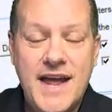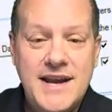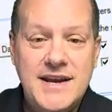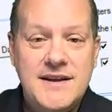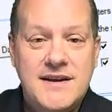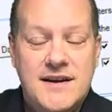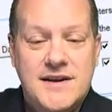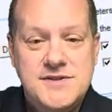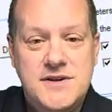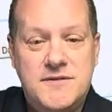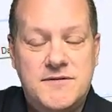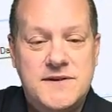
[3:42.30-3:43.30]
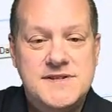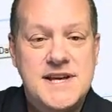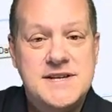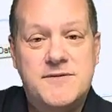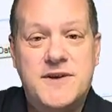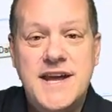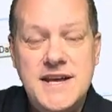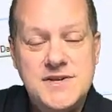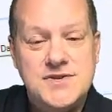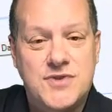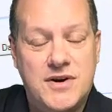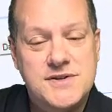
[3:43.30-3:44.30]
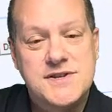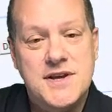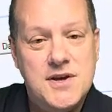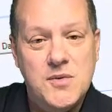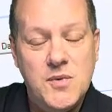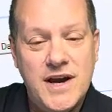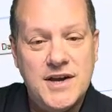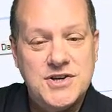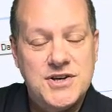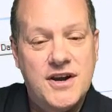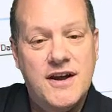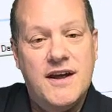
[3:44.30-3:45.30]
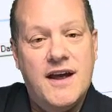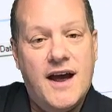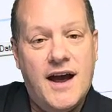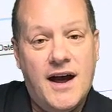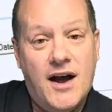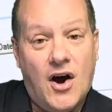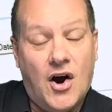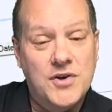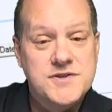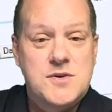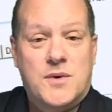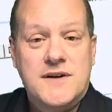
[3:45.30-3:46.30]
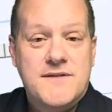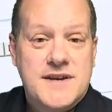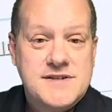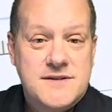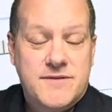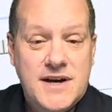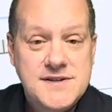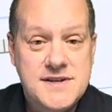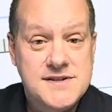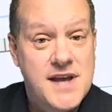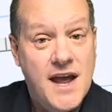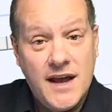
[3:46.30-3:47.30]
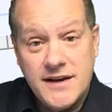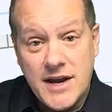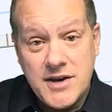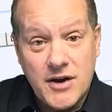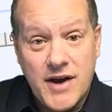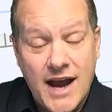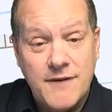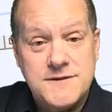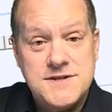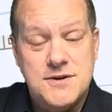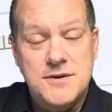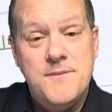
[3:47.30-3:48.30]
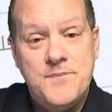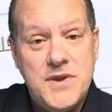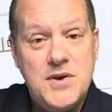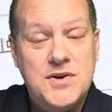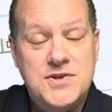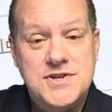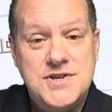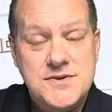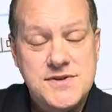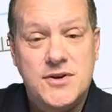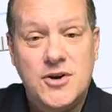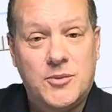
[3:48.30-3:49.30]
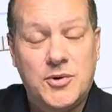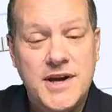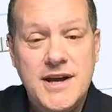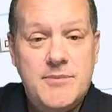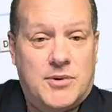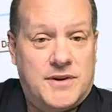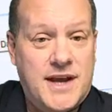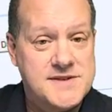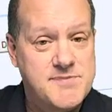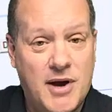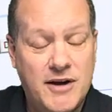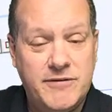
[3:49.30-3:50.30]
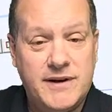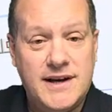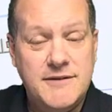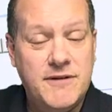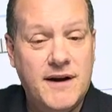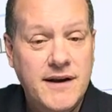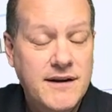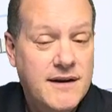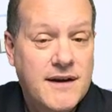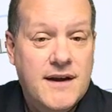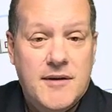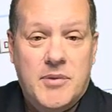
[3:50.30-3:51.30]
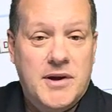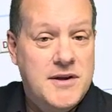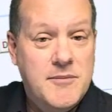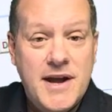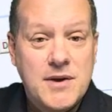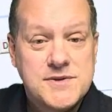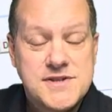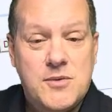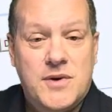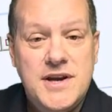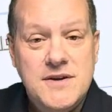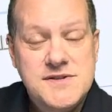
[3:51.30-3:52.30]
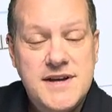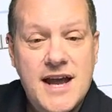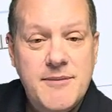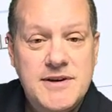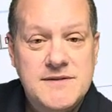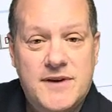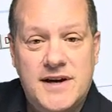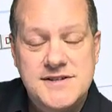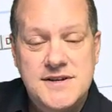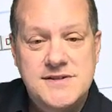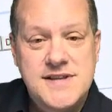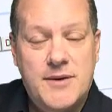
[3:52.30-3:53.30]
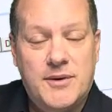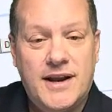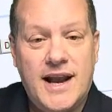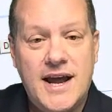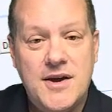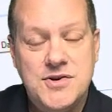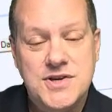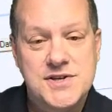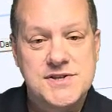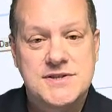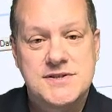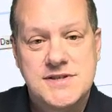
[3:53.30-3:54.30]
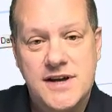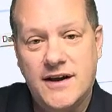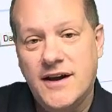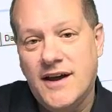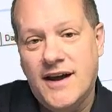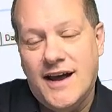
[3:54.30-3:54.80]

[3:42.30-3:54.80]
any sort of set of keystrokes that you wish onto one of these devices. Now, you don't have to. You could just use a normal keyboard. That's perfectly fine. But you may also want to use a gaming device, because that will allow you just to